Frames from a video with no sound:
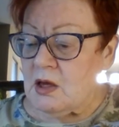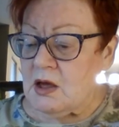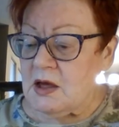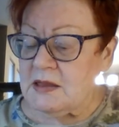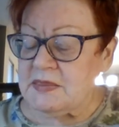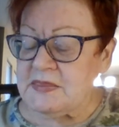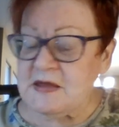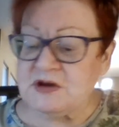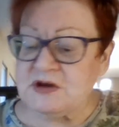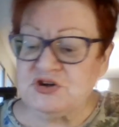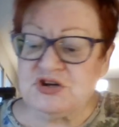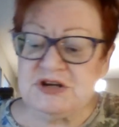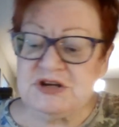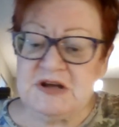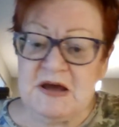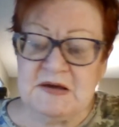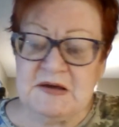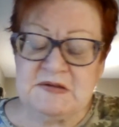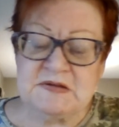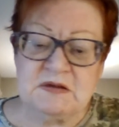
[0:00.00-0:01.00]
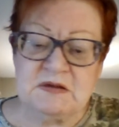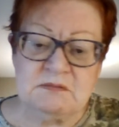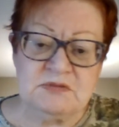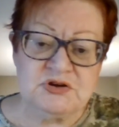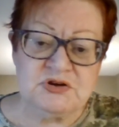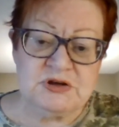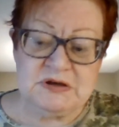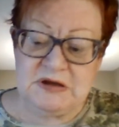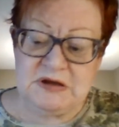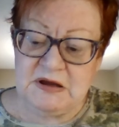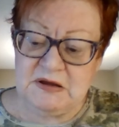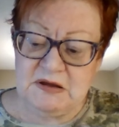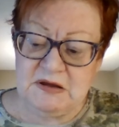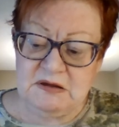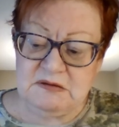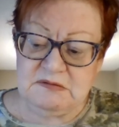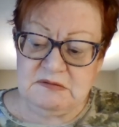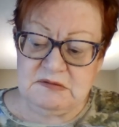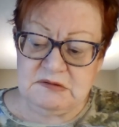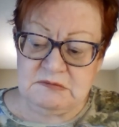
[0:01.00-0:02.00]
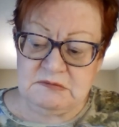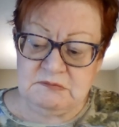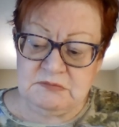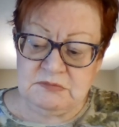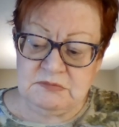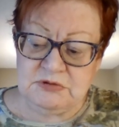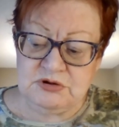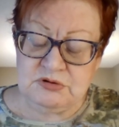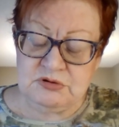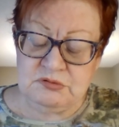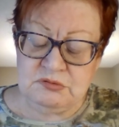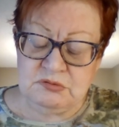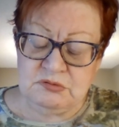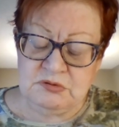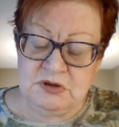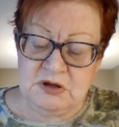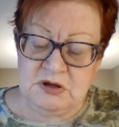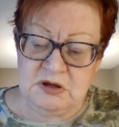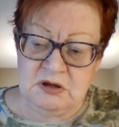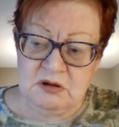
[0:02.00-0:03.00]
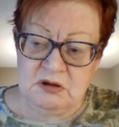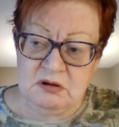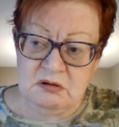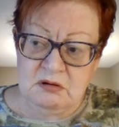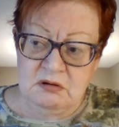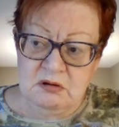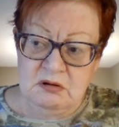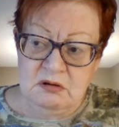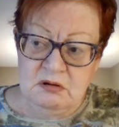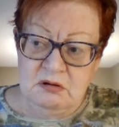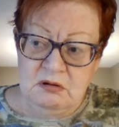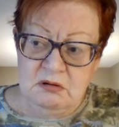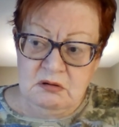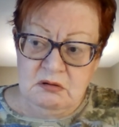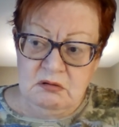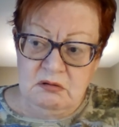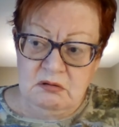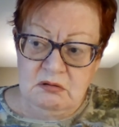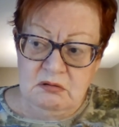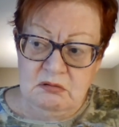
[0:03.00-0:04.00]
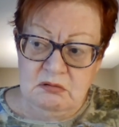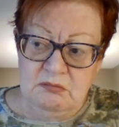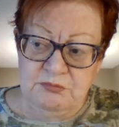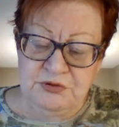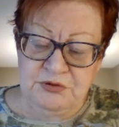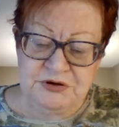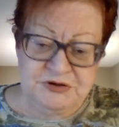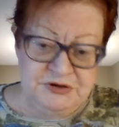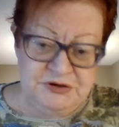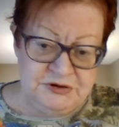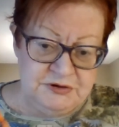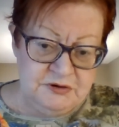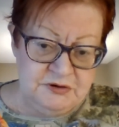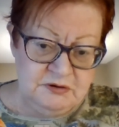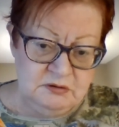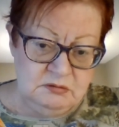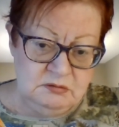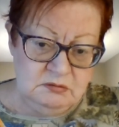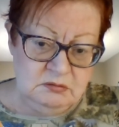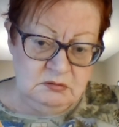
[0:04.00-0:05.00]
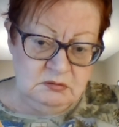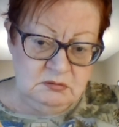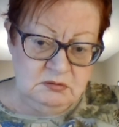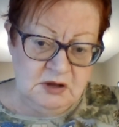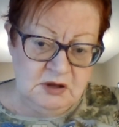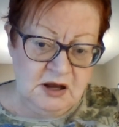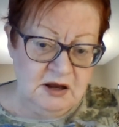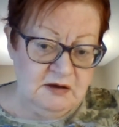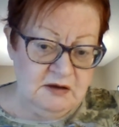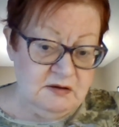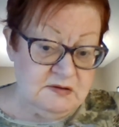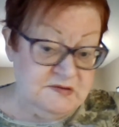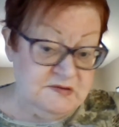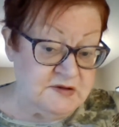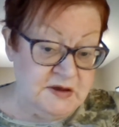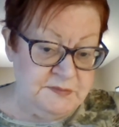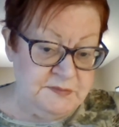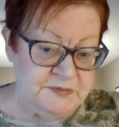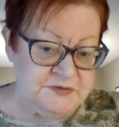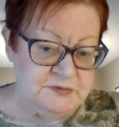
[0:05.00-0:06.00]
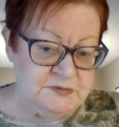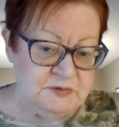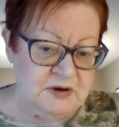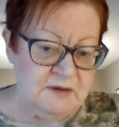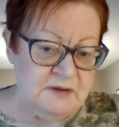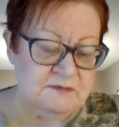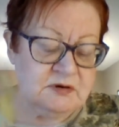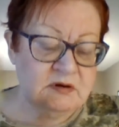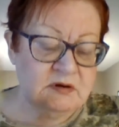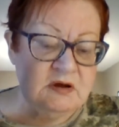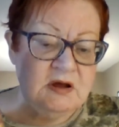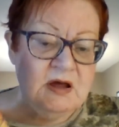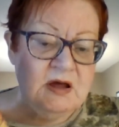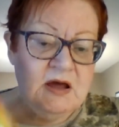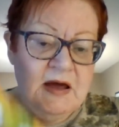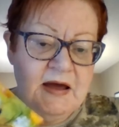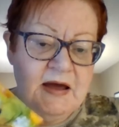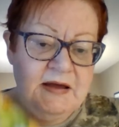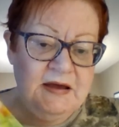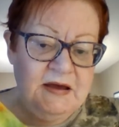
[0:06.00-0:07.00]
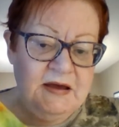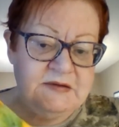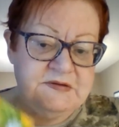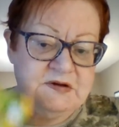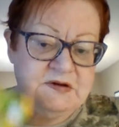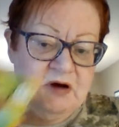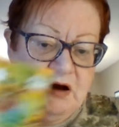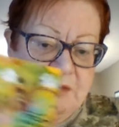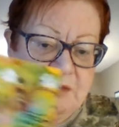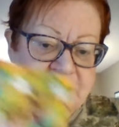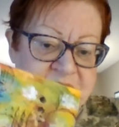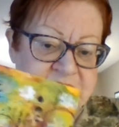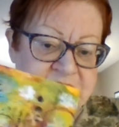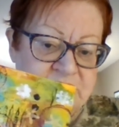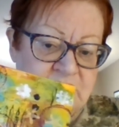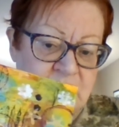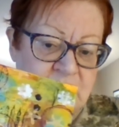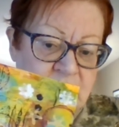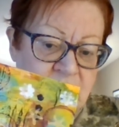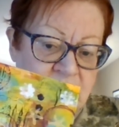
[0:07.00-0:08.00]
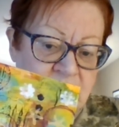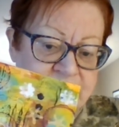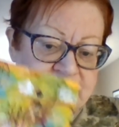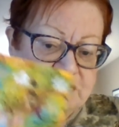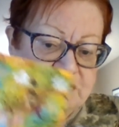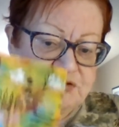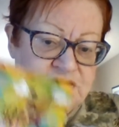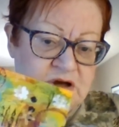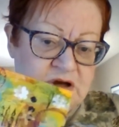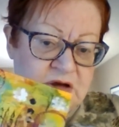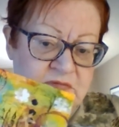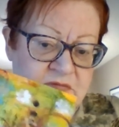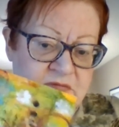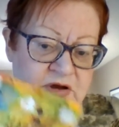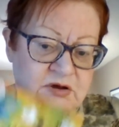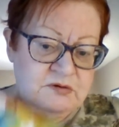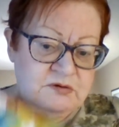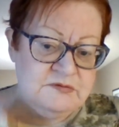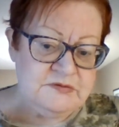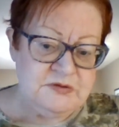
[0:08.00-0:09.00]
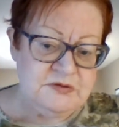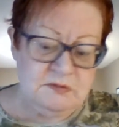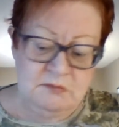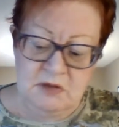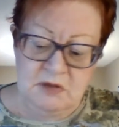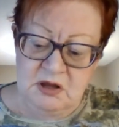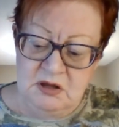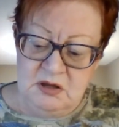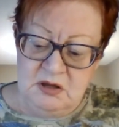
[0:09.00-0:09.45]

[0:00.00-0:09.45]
And then she takes them to the printer, like Staples or whatever, and gets copies run off so she can reuse them.